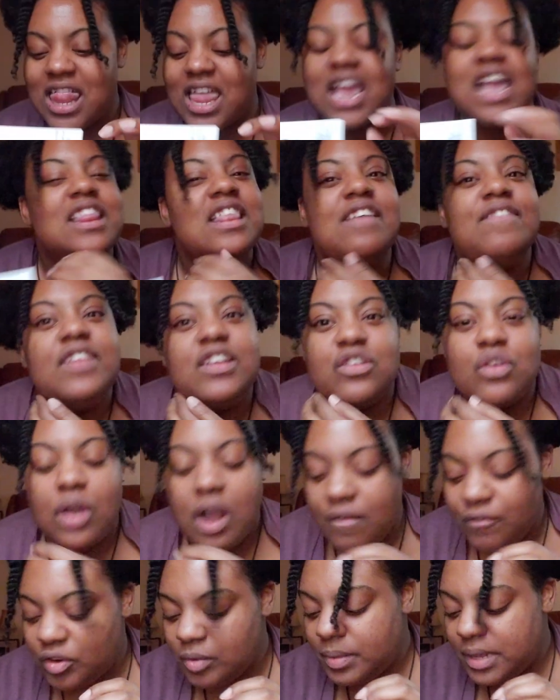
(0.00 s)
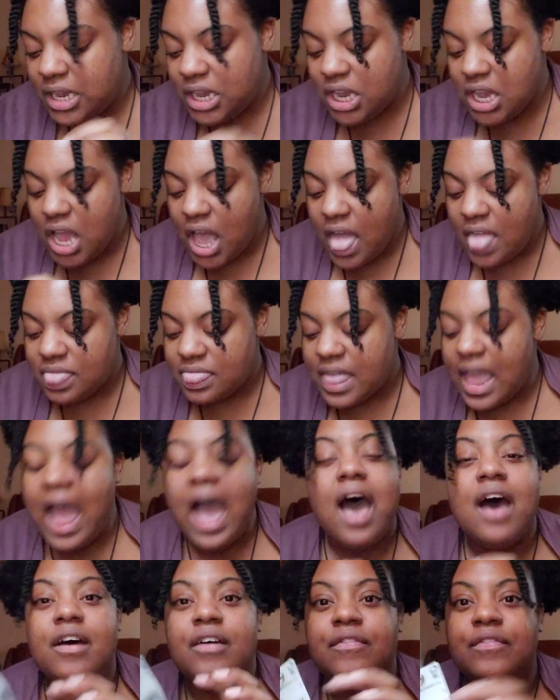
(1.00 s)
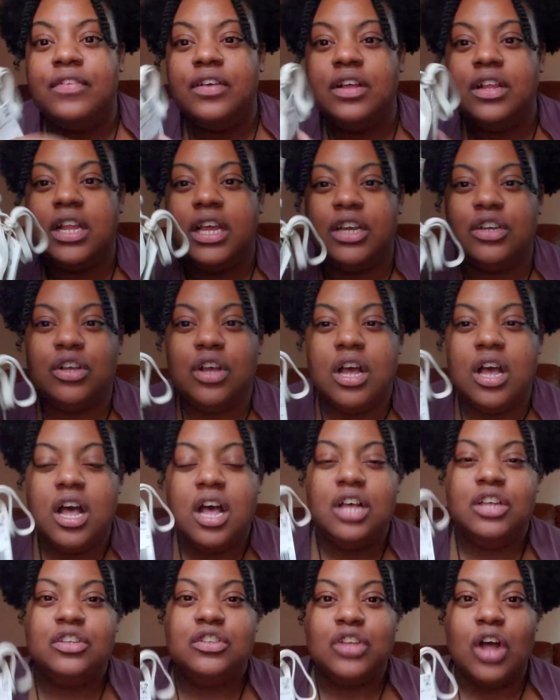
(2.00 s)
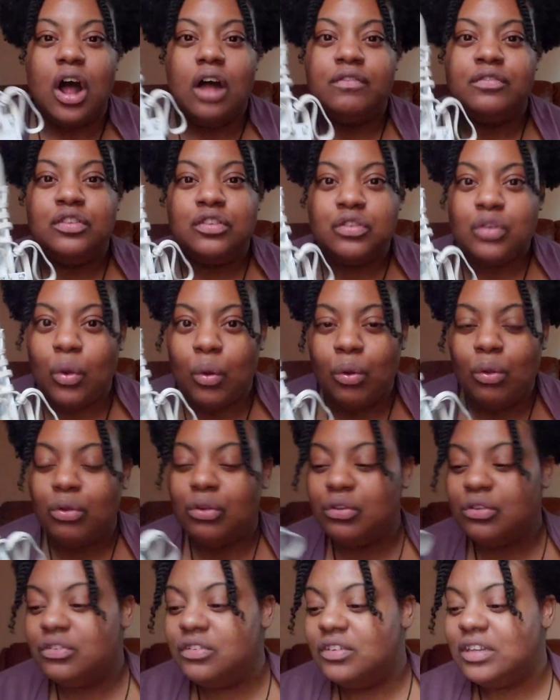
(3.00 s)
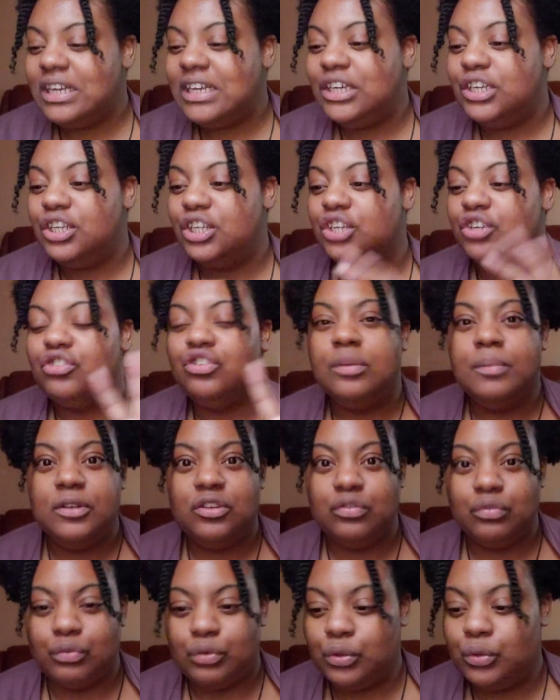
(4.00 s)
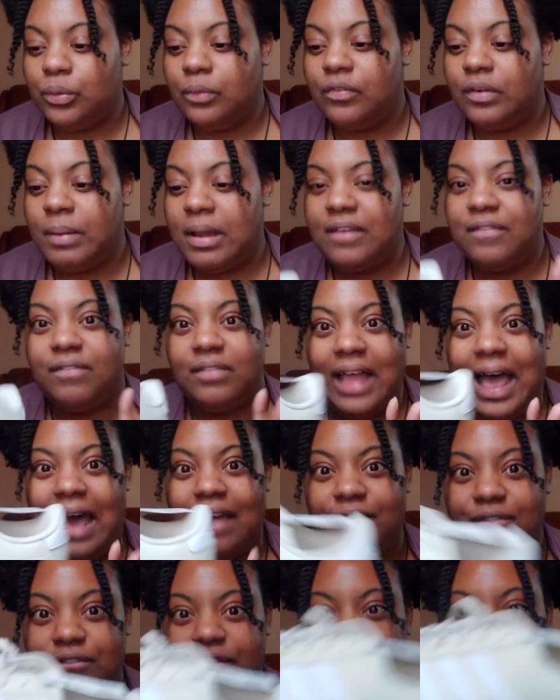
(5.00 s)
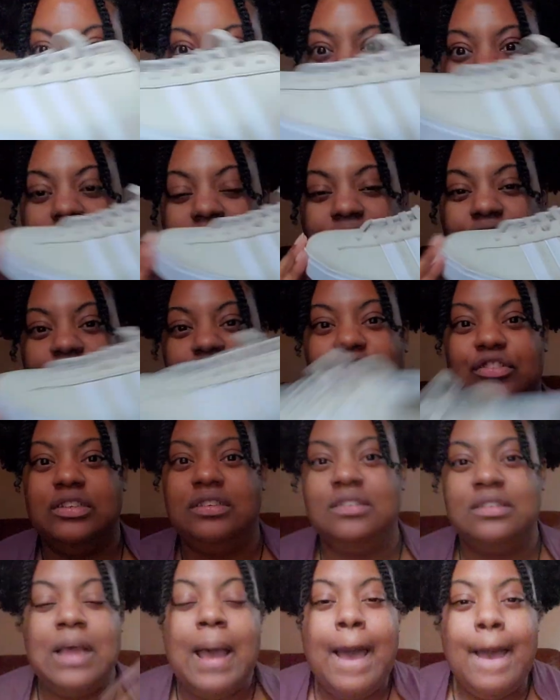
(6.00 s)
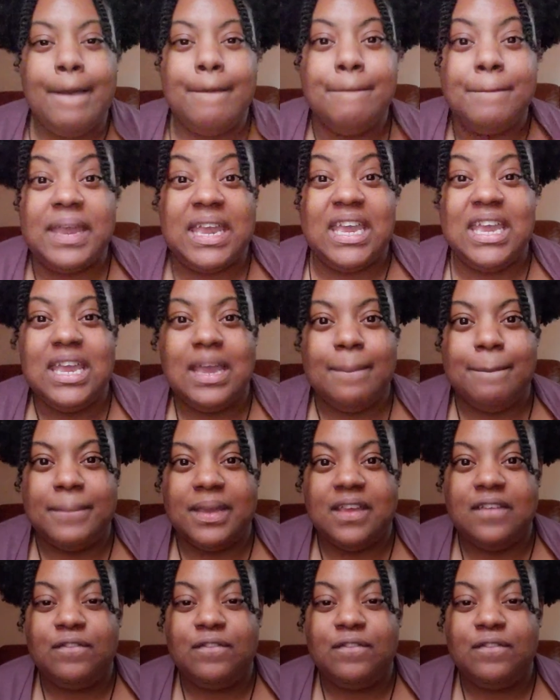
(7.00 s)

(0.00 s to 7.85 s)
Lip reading: Right, and they fit so comfortably. They have like soft soles and there's so much room for my flat foot to like just be and be